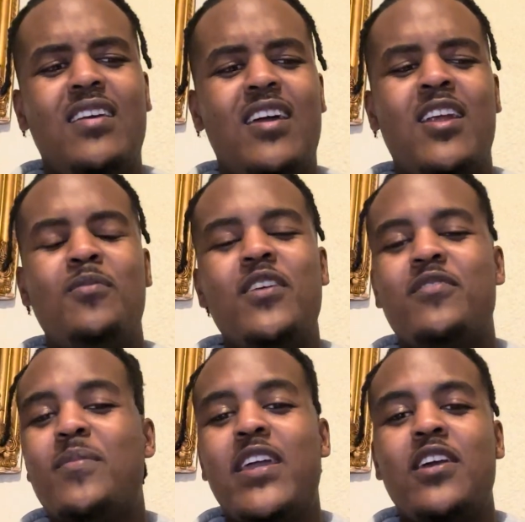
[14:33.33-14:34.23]
and I'm not
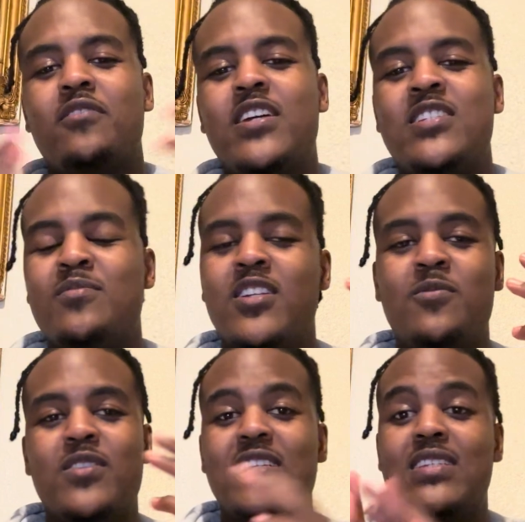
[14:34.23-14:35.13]
even making crazy money
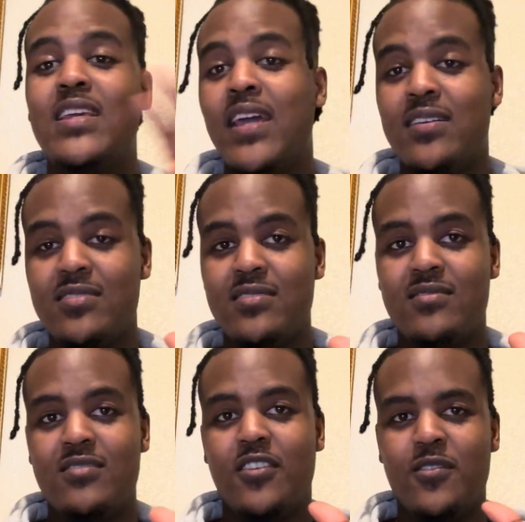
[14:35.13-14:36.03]
with this yet,
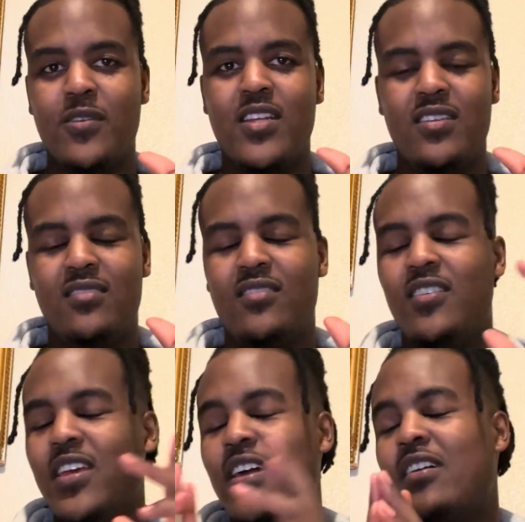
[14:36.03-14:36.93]
God willing,
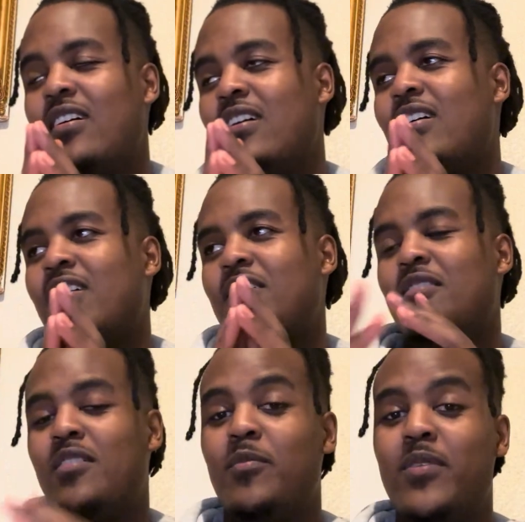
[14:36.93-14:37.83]
not yet.
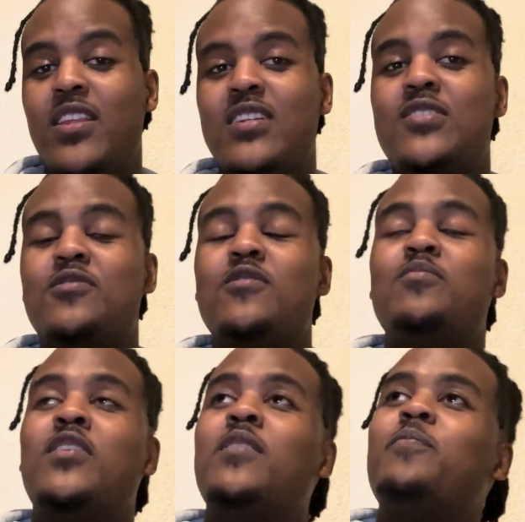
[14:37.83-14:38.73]
I'm gonna be there soon.
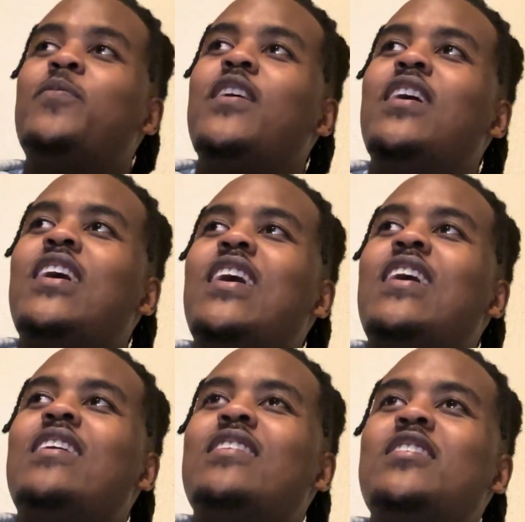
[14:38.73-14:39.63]
But
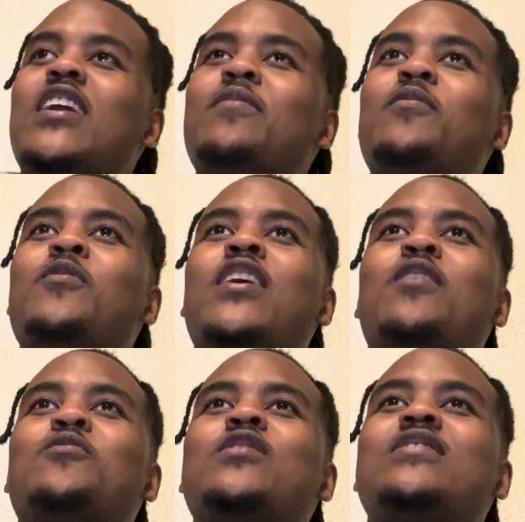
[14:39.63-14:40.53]
even when I
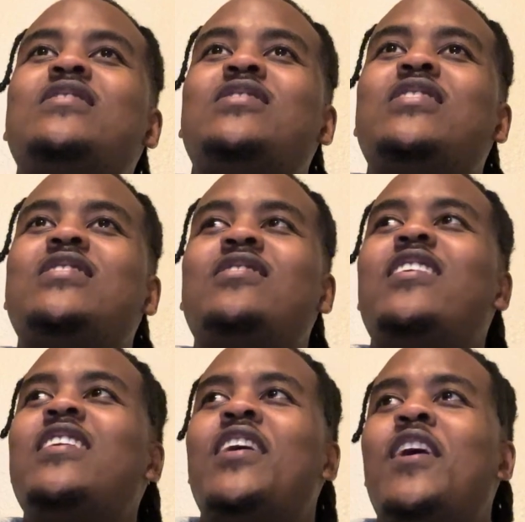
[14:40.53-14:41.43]
was just
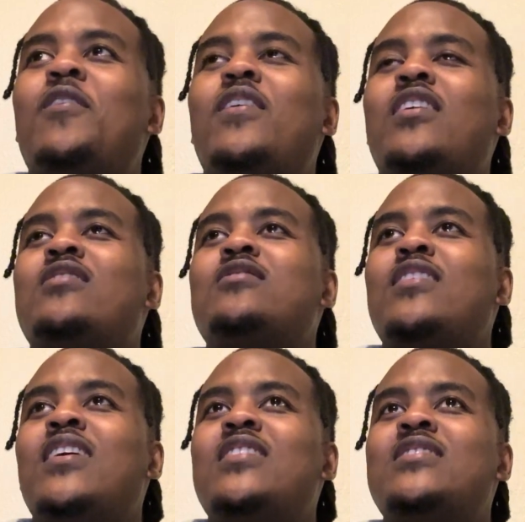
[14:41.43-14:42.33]
starting out and I was
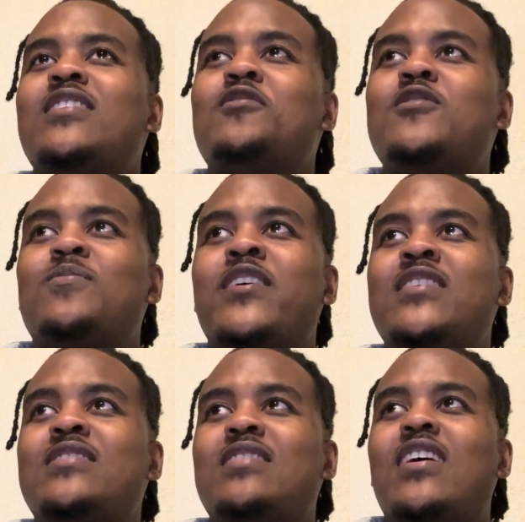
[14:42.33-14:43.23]
looking at the sales
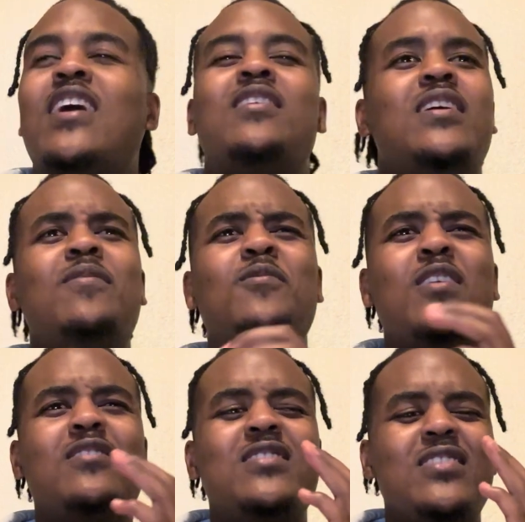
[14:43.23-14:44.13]
space, and even when
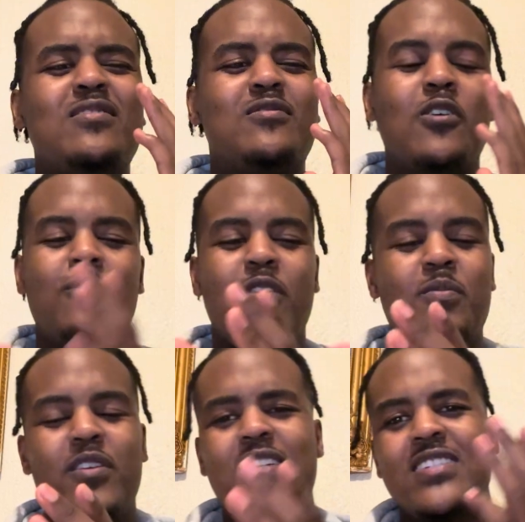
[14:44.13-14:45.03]
I was in growth
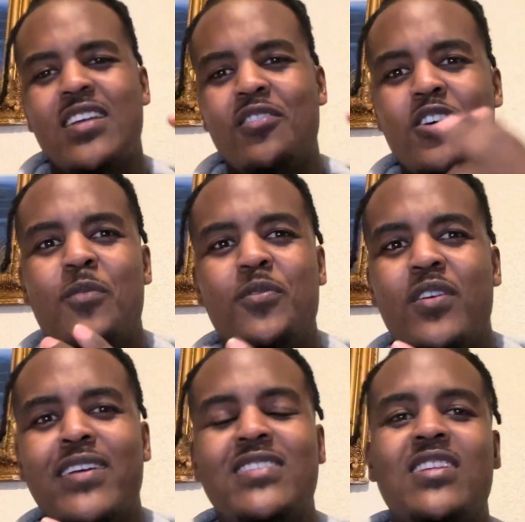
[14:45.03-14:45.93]
operating and
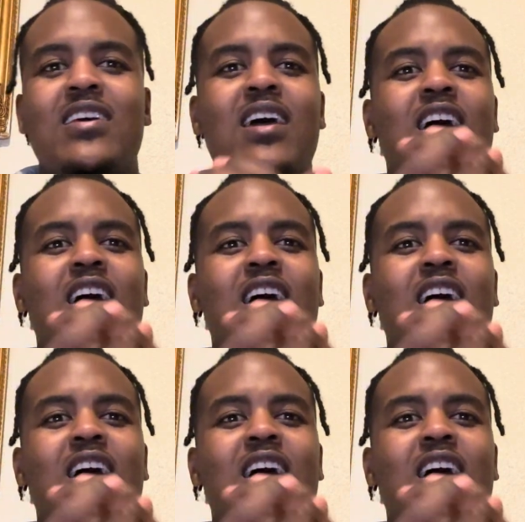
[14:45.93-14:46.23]
copywriting,